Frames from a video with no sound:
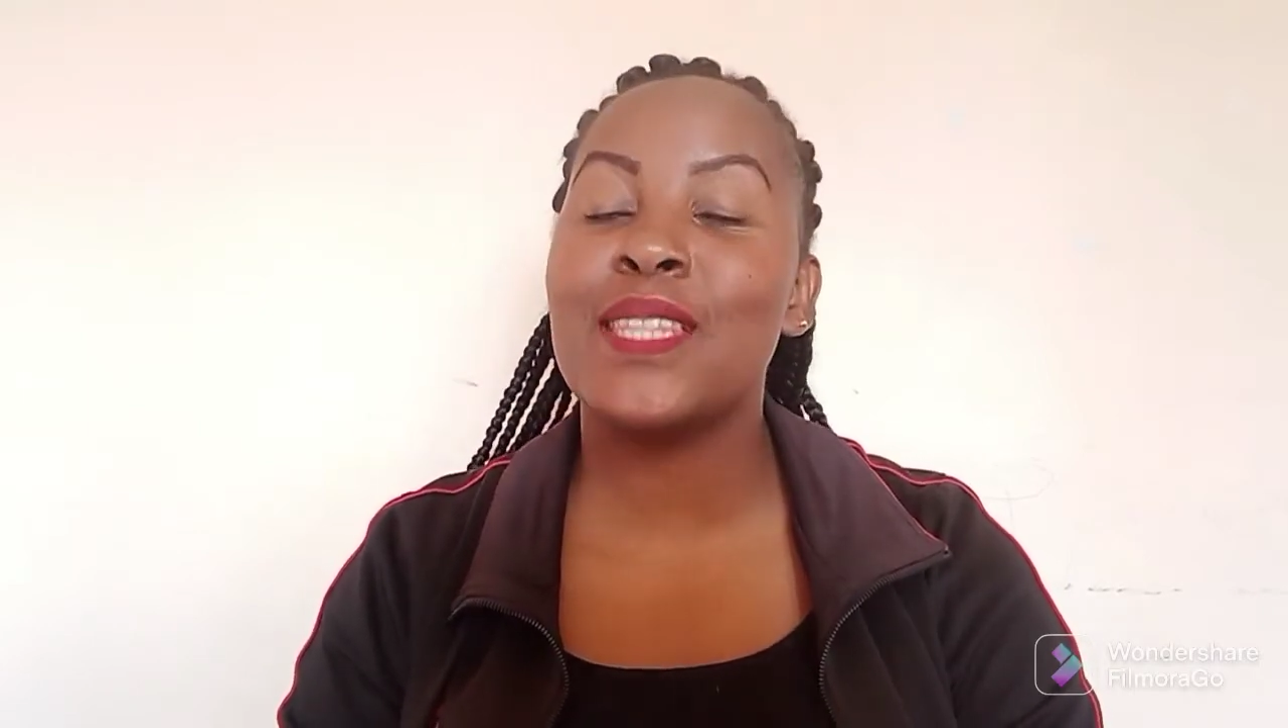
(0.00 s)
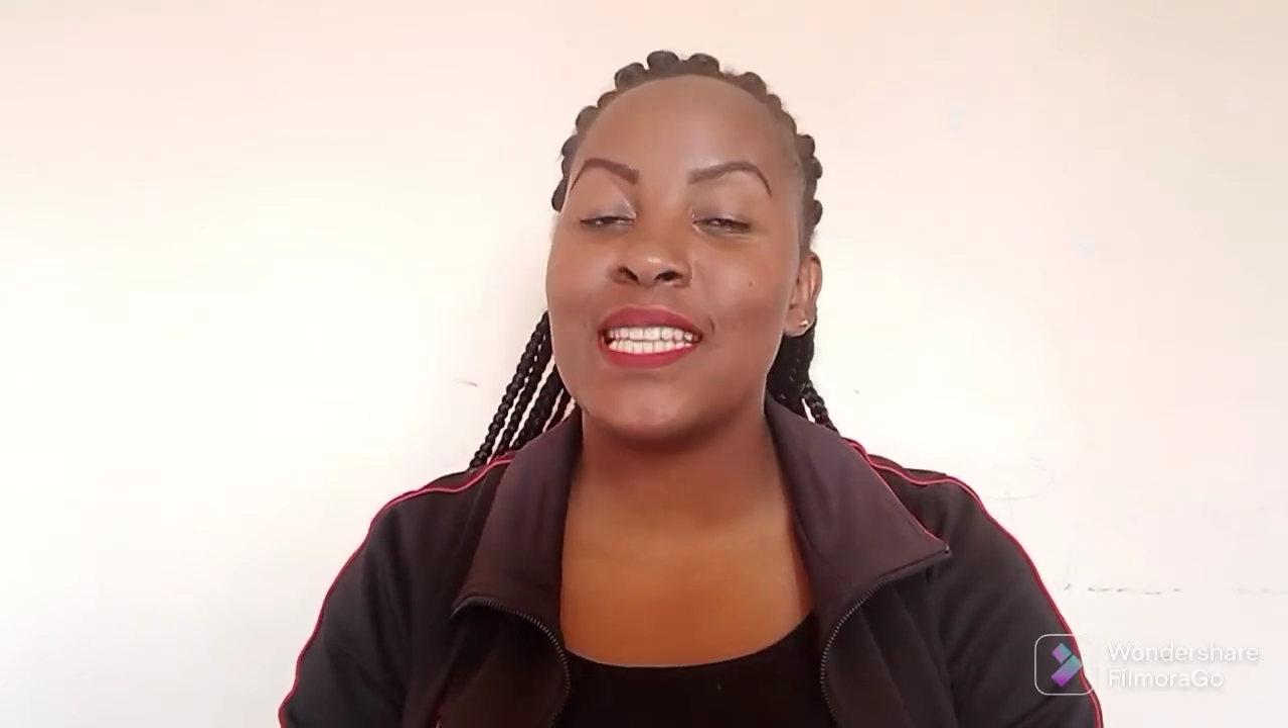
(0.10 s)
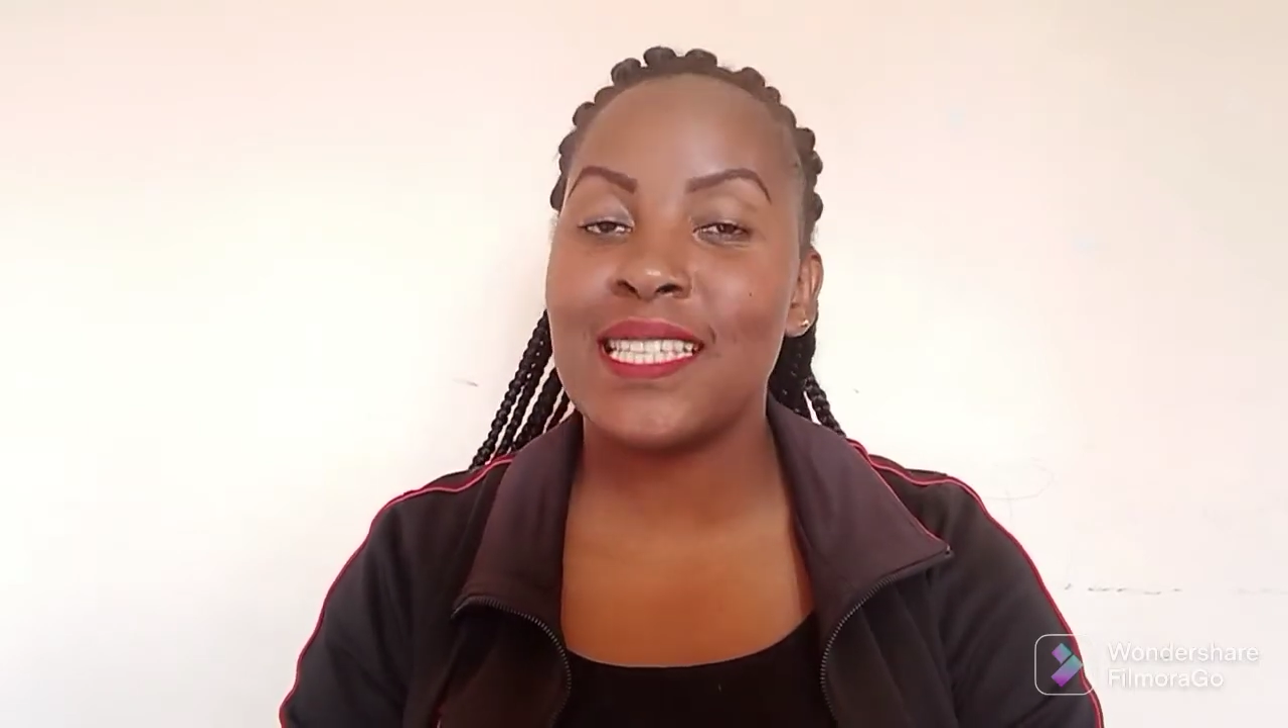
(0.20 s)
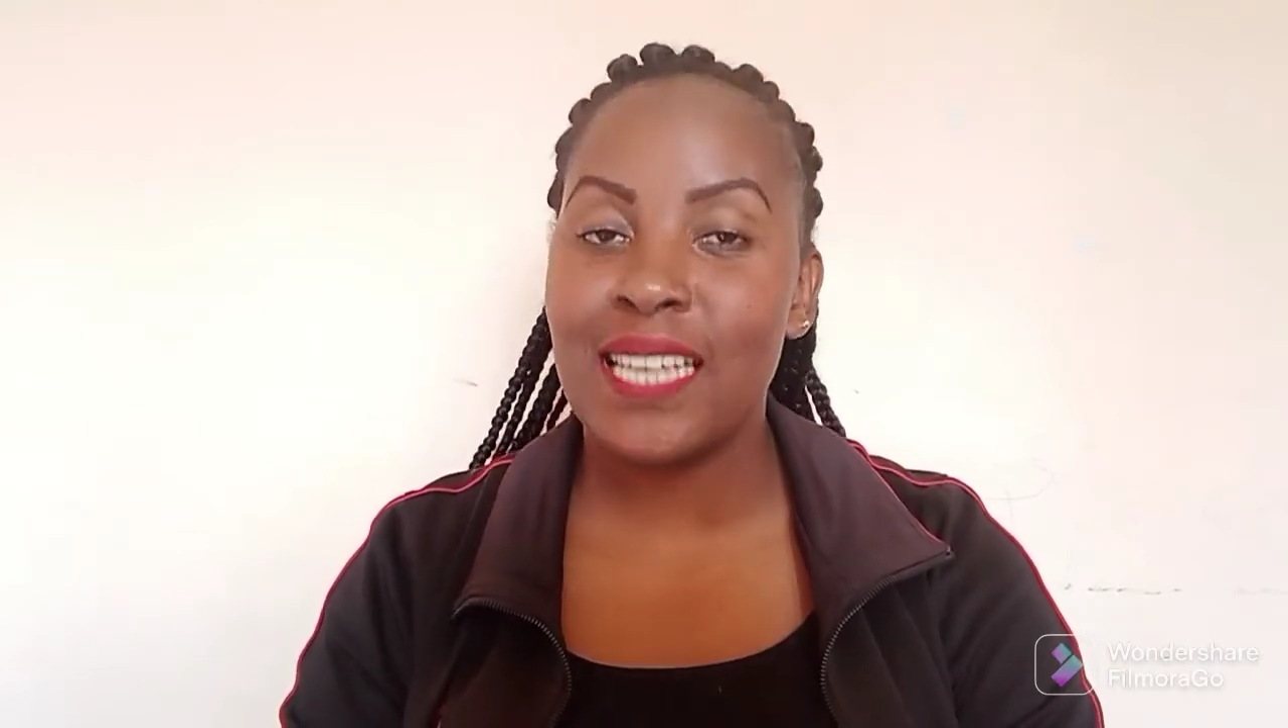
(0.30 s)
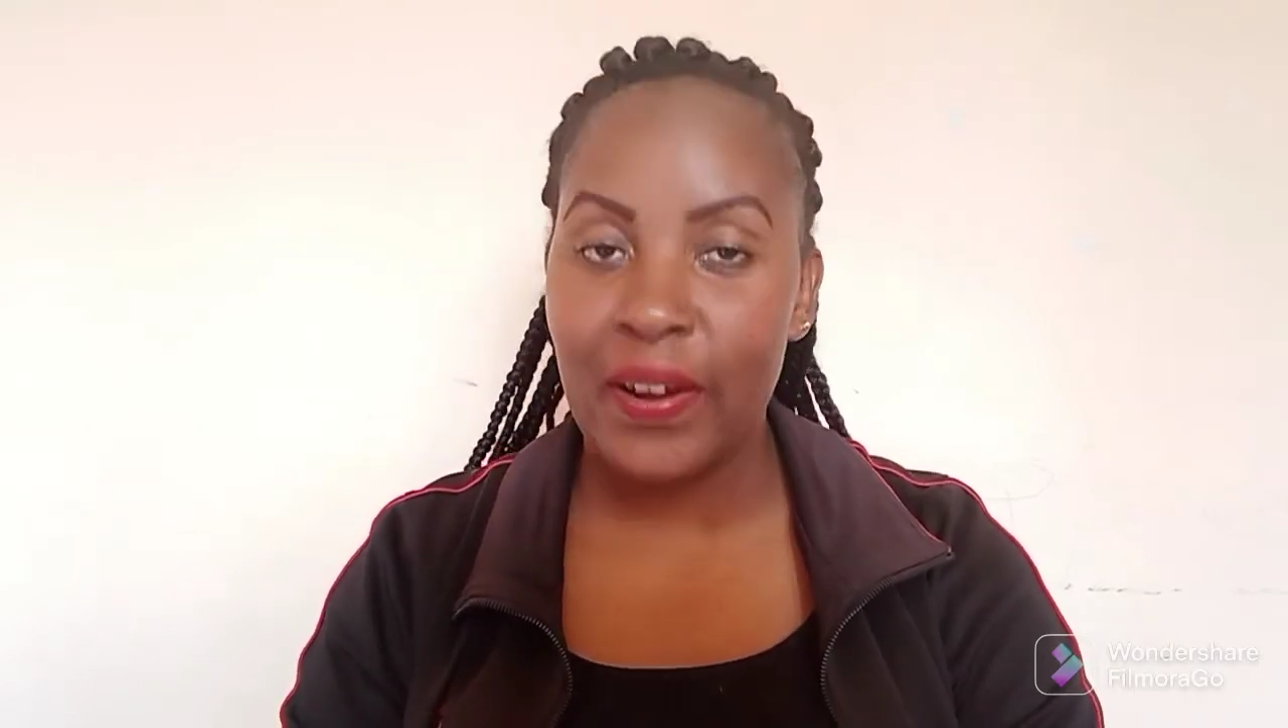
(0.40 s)

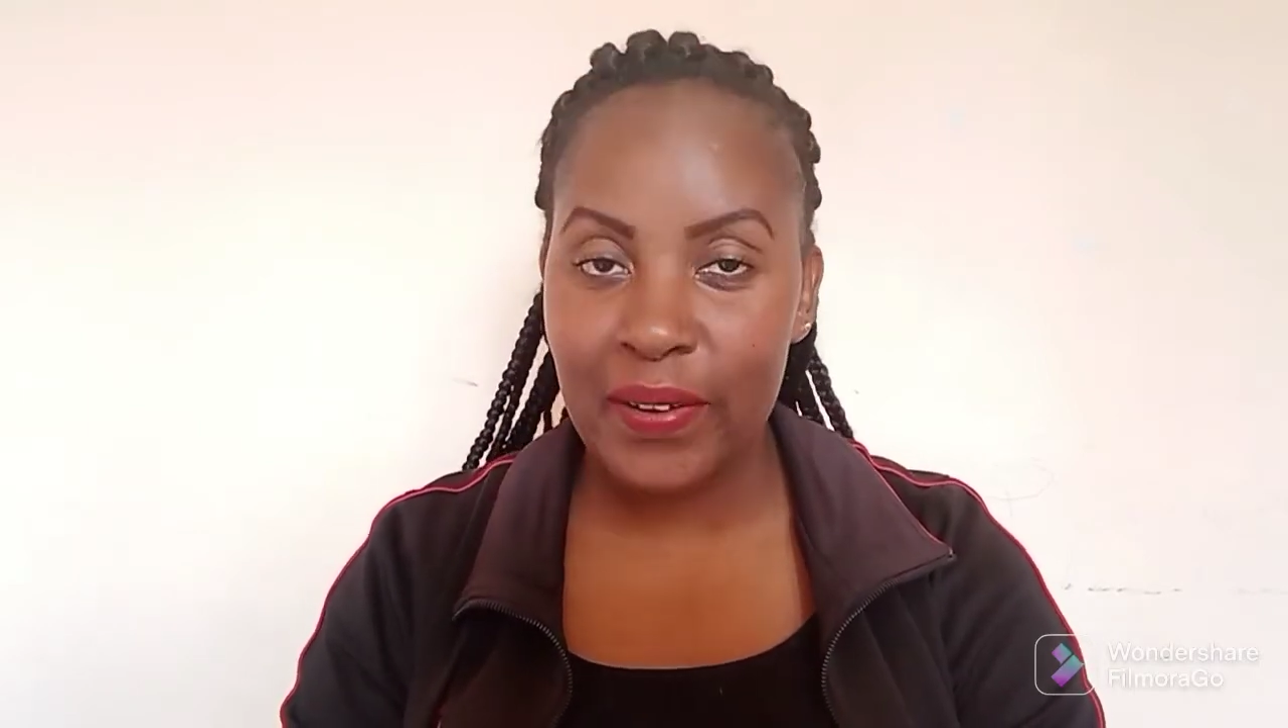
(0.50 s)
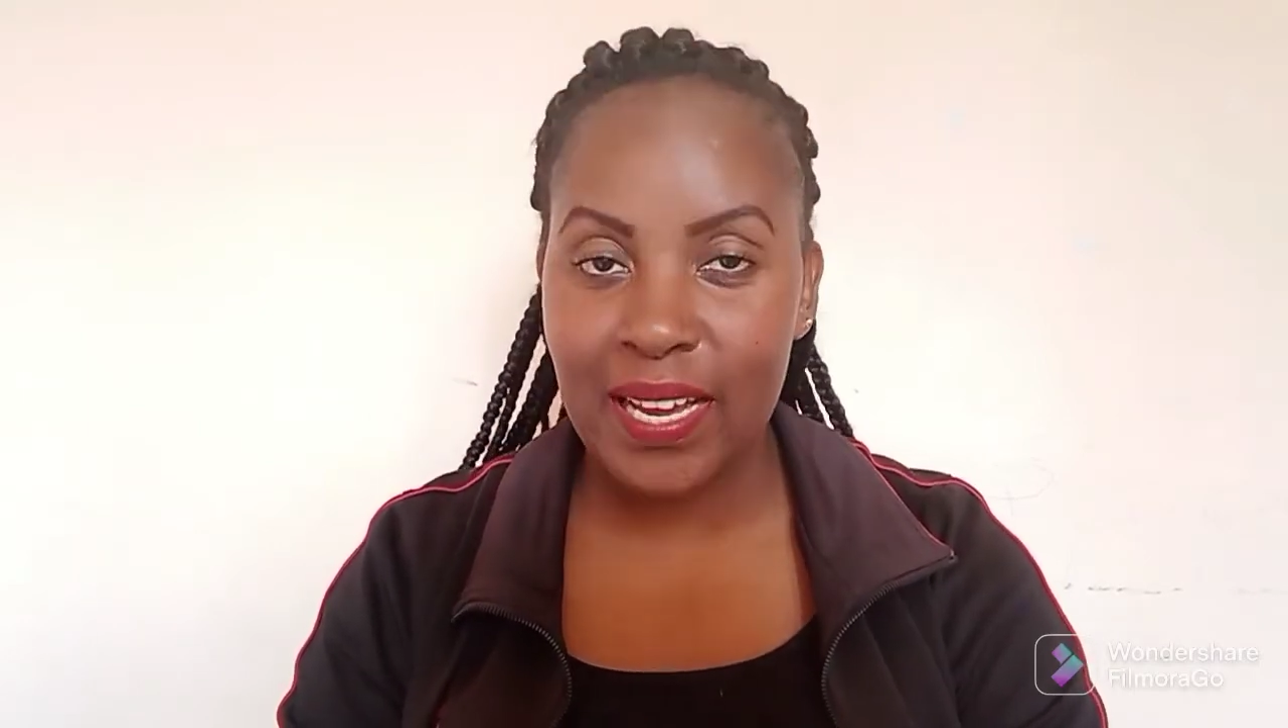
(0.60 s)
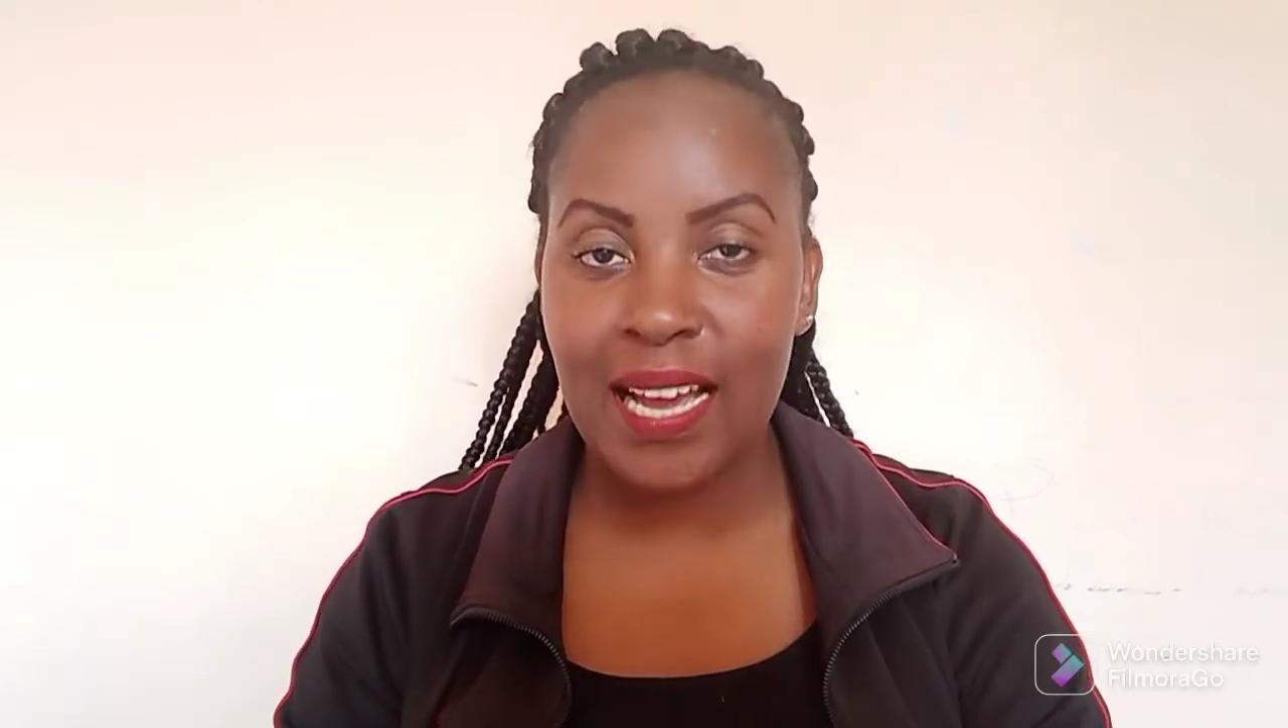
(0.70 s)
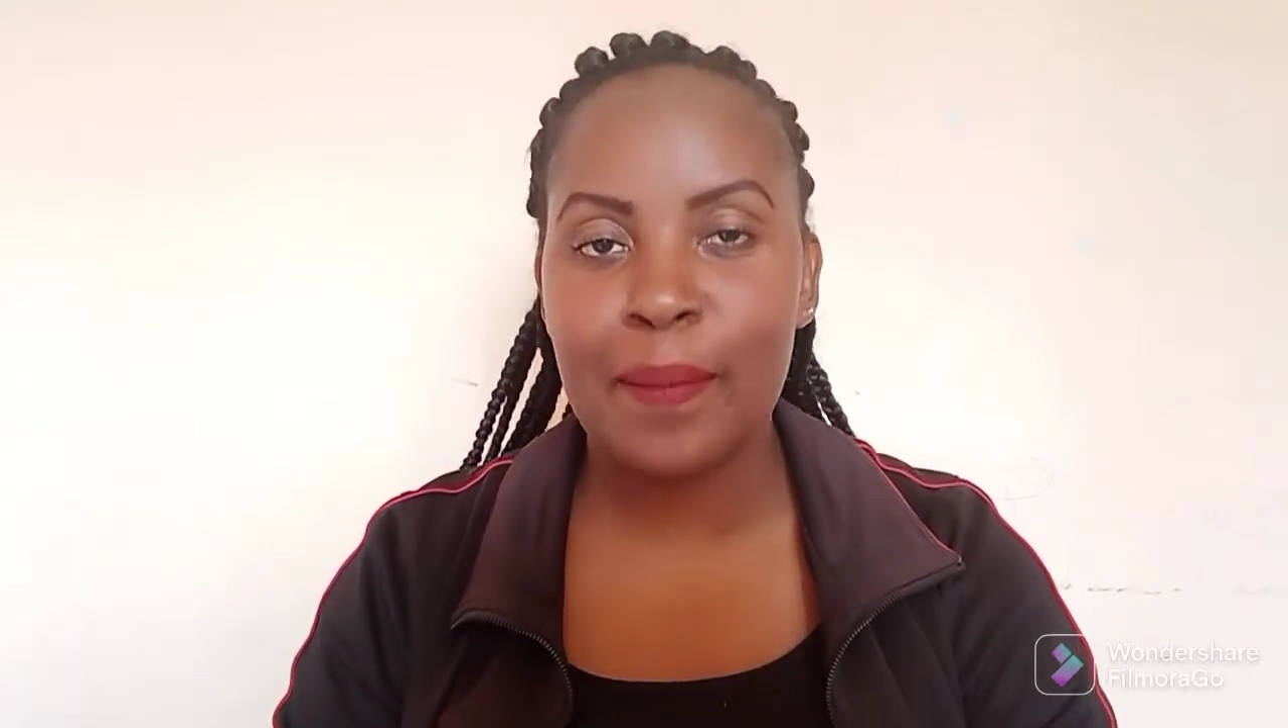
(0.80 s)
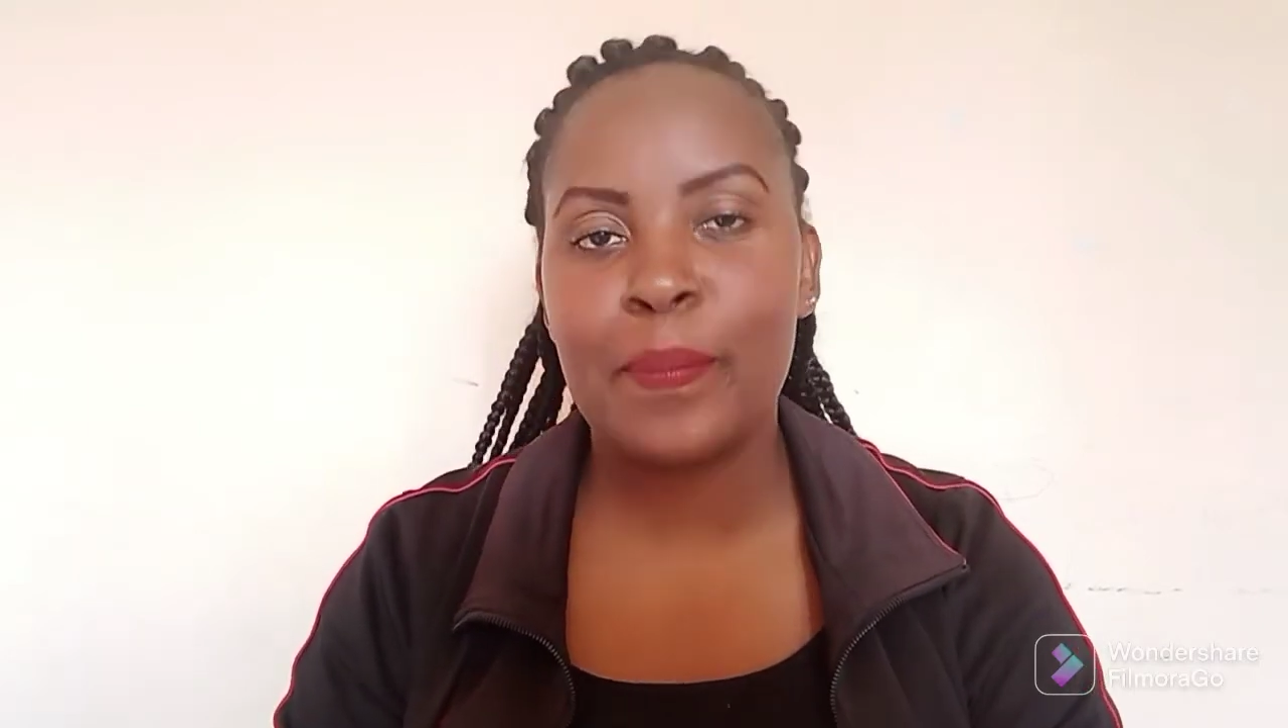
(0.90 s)
this
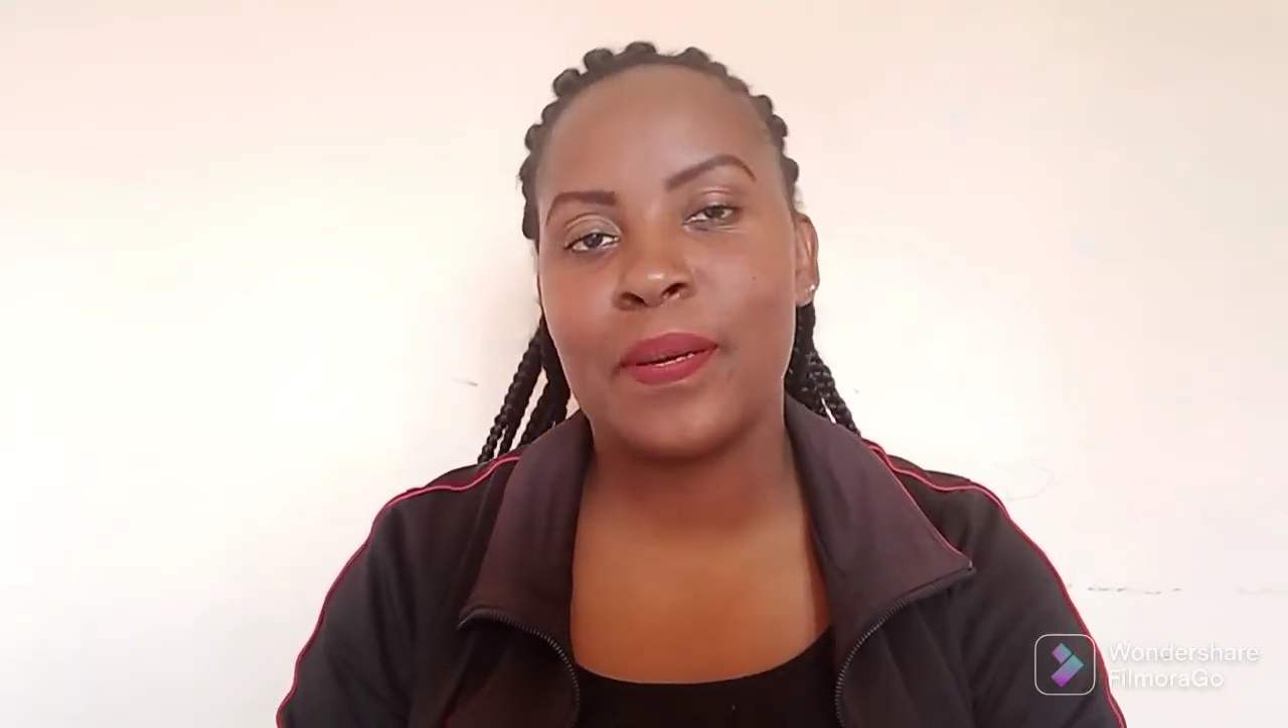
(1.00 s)
recap.